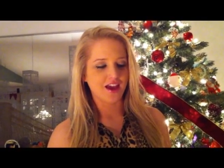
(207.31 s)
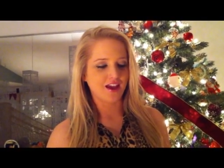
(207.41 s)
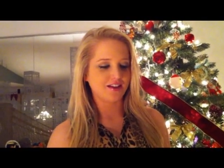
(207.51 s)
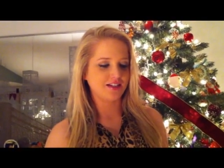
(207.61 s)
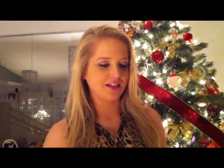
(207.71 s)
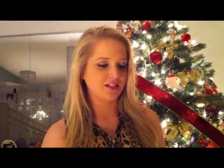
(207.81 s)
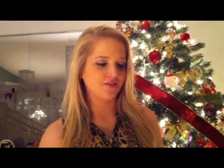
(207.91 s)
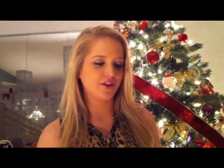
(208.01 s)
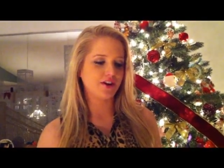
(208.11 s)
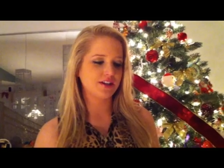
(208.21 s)
and
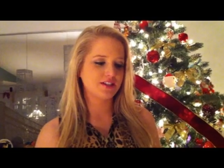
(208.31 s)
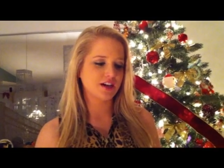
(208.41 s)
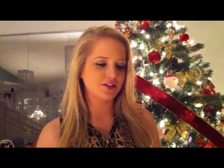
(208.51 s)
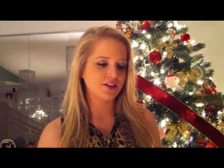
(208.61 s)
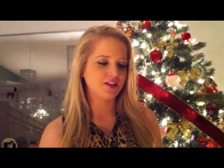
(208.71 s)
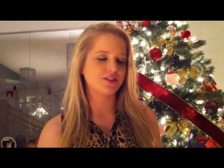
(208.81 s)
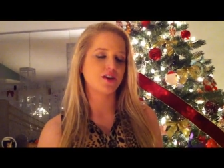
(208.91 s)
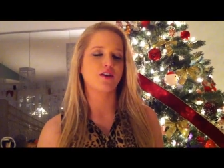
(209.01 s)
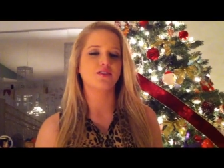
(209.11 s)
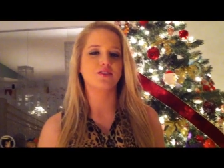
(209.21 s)
it's a very touching
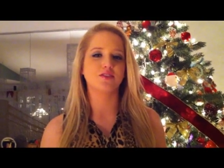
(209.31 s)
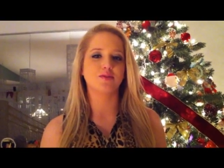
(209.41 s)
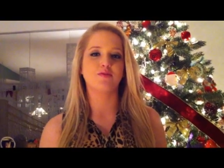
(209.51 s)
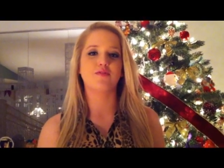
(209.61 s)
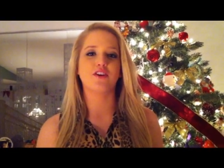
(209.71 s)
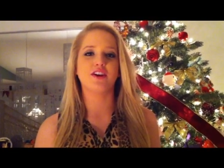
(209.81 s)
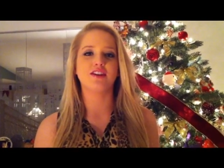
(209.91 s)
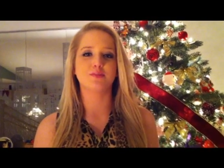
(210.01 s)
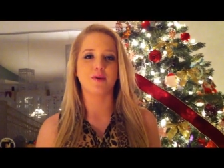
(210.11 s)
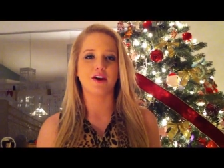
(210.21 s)
song. It's also
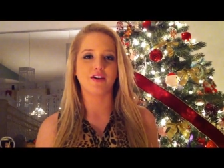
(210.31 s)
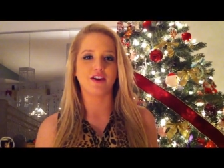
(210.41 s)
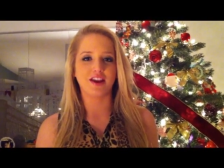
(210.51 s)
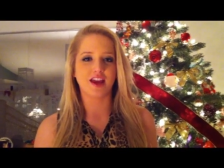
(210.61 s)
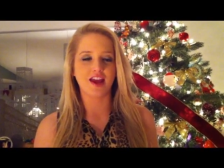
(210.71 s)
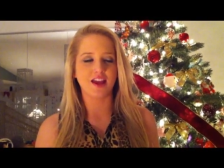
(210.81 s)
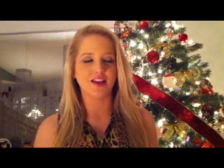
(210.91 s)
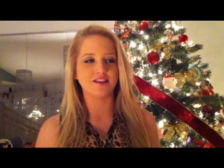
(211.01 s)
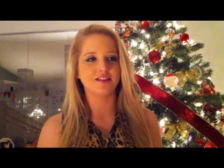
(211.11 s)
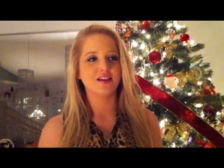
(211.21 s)
very inspiring,
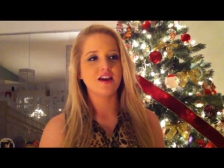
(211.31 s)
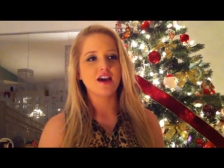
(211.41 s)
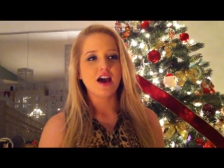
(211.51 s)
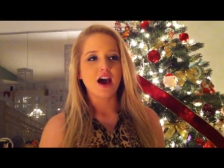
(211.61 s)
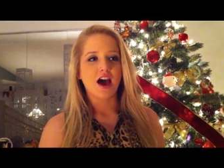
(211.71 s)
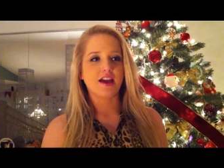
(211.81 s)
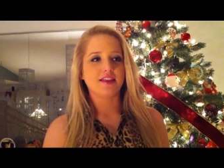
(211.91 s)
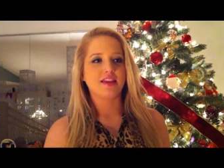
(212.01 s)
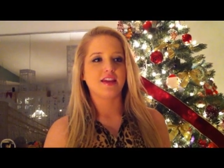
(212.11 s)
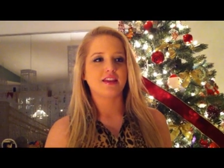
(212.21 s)
and
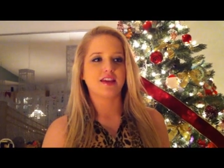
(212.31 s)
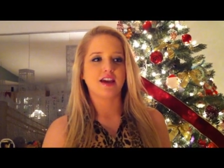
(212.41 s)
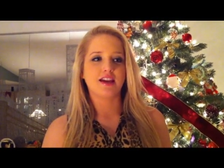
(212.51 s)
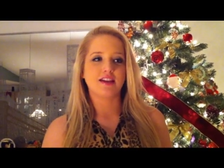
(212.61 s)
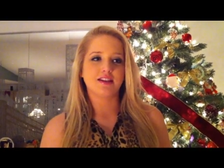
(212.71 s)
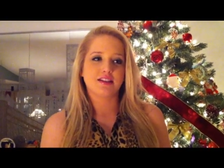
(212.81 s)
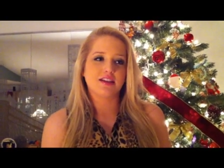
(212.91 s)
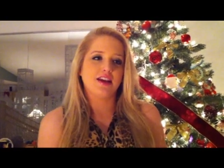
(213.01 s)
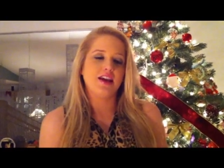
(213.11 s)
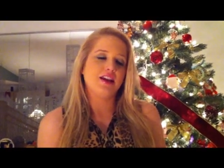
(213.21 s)
I think that
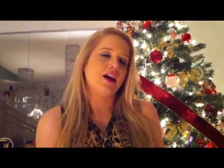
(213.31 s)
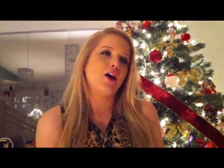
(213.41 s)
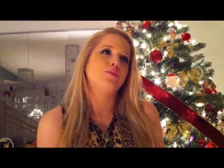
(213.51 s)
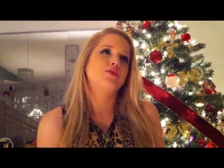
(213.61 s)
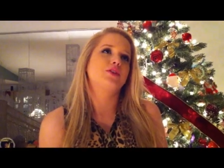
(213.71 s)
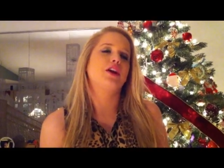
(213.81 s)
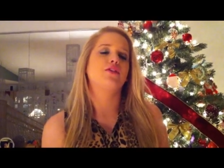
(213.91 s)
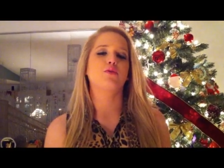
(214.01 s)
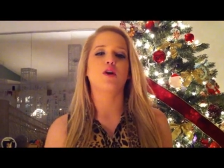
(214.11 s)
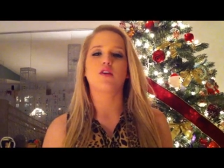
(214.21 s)
it helps her
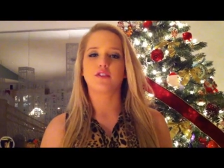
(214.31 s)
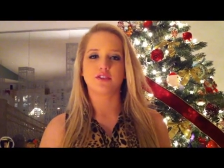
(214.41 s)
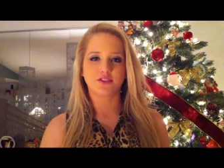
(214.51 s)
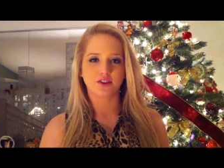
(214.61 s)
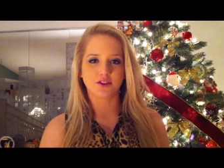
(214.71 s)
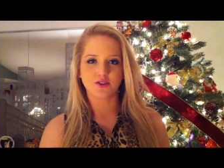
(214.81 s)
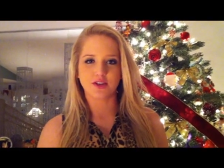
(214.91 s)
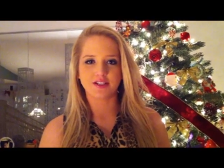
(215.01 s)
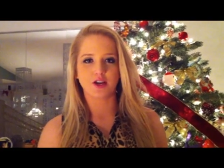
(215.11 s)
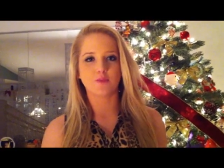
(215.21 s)
get through all of her
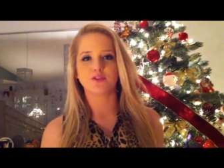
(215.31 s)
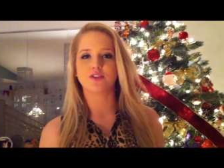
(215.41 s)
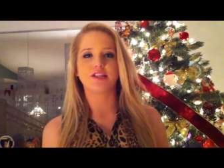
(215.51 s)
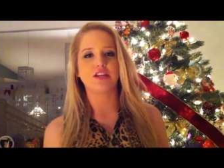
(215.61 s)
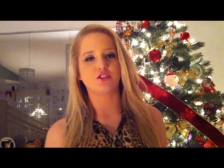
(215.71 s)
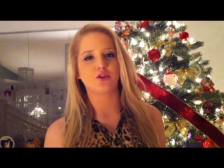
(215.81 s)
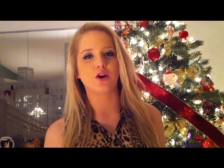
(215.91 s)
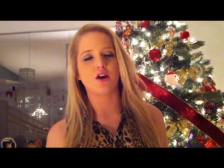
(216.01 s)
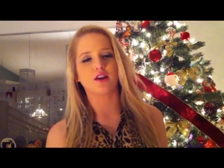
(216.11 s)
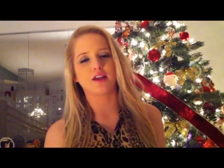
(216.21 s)
surgeries, helps her stay
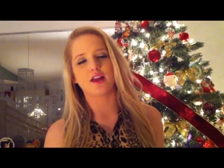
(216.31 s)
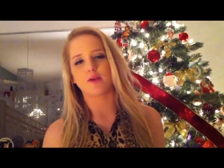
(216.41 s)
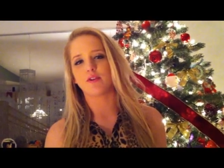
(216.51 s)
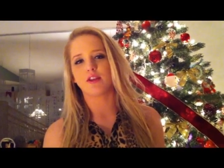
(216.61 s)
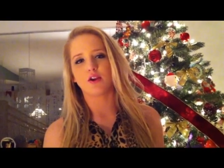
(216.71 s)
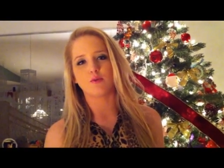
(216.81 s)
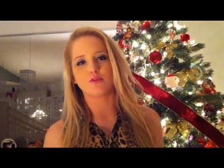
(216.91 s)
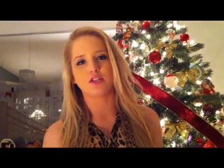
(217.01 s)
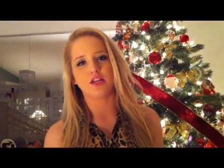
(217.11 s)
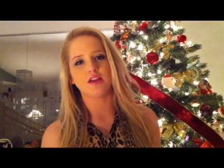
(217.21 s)
strong, and I really
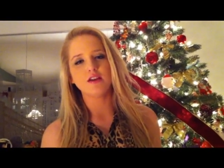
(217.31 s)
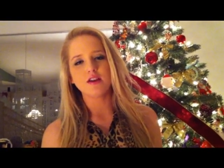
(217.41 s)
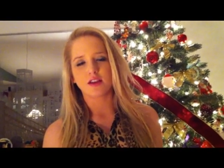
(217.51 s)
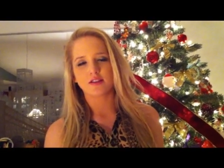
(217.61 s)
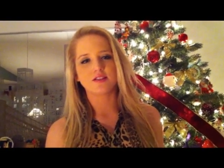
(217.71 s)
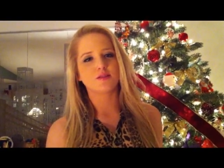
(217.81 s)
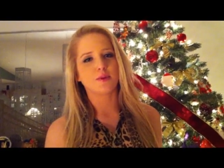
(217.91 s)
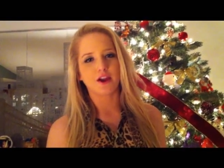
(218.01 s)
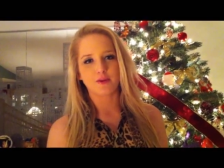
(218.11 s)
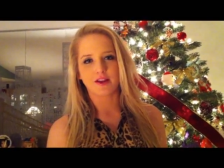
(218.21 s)
hope she gets
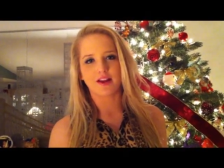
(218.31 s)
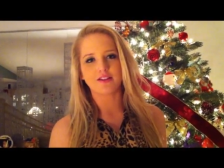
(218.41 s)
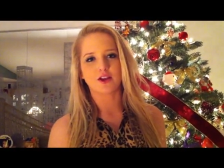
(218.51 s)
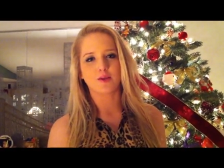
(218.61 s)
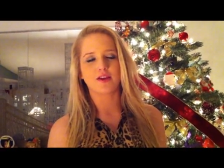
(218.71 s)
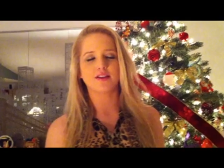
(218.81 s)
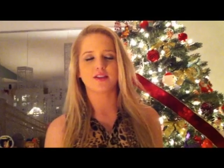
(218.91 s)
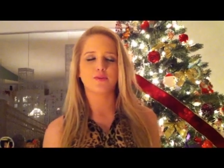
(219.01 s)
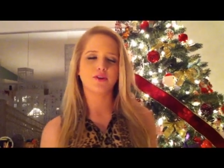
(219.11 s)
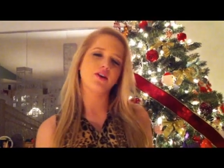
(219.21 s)
inspired by that song
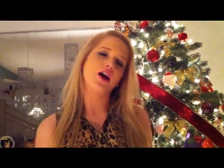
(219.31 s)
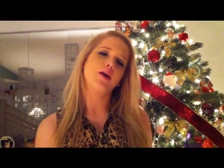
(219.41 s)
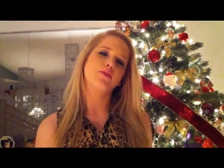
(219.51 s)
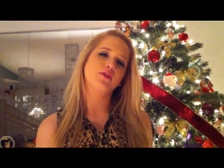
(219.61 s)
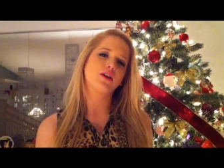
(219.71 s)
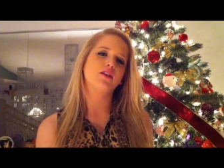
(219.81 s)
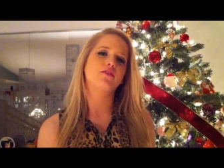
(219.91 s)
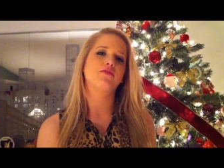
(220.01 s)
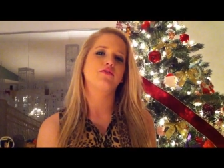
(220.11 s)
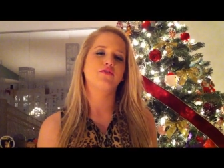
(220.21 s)
because I put I put a lot
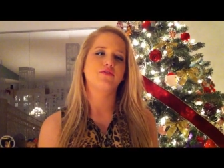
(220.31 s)
of